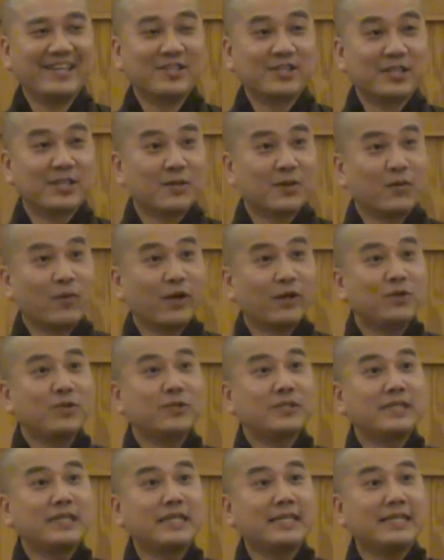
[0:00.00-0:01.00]
She said, what
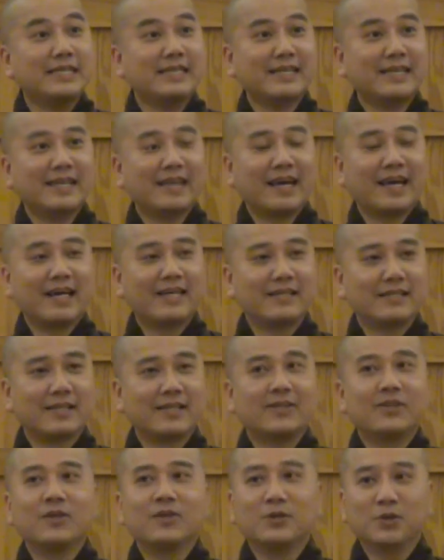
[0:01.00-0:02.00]
you see? I
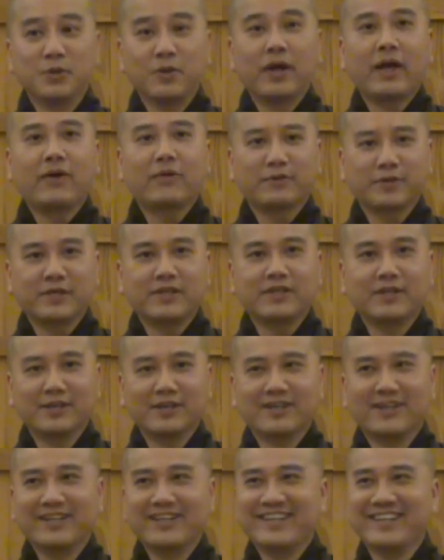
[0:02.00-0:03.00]
said, you're a healthy
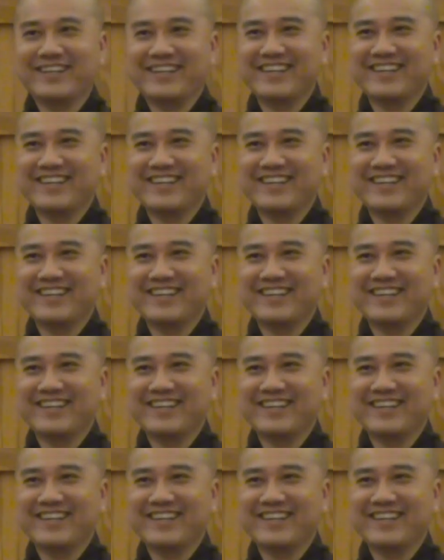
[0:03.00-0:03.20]
girl.